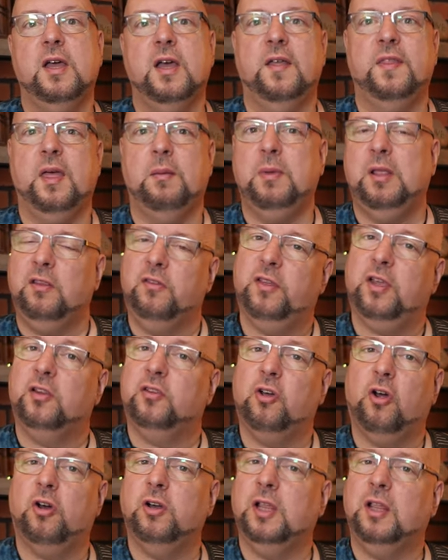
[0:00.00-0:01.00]
and that means the
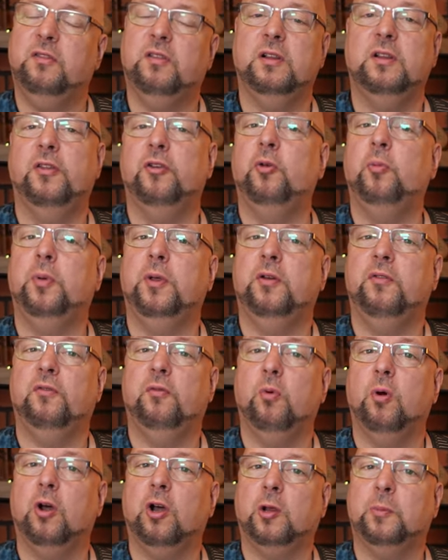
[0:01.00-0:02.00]
guitar needs a little bit
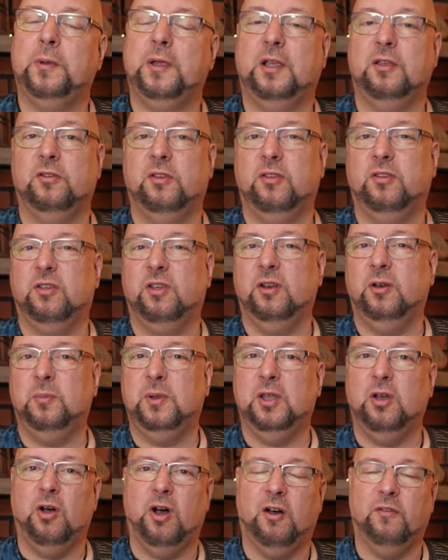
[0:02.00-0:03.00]
of work because it's going
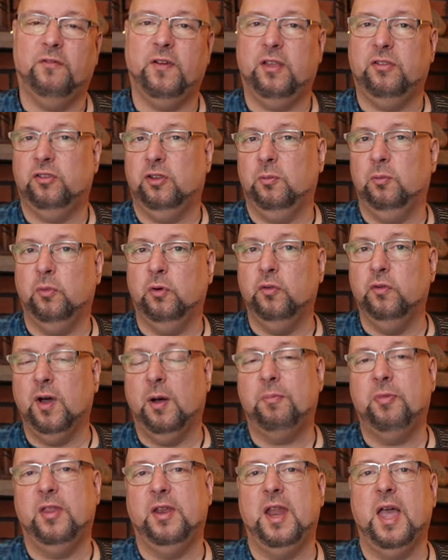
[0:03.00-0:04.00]
to be off as you move
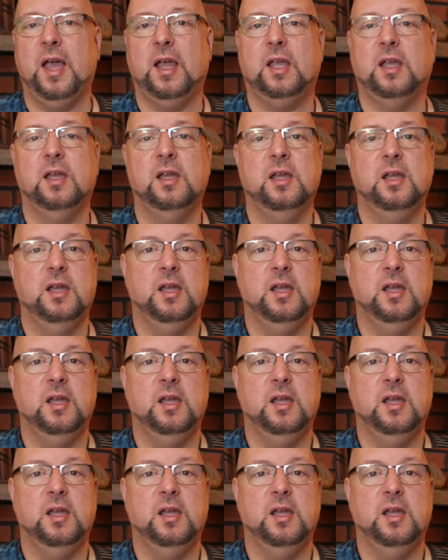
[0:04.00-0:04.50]
up the neck.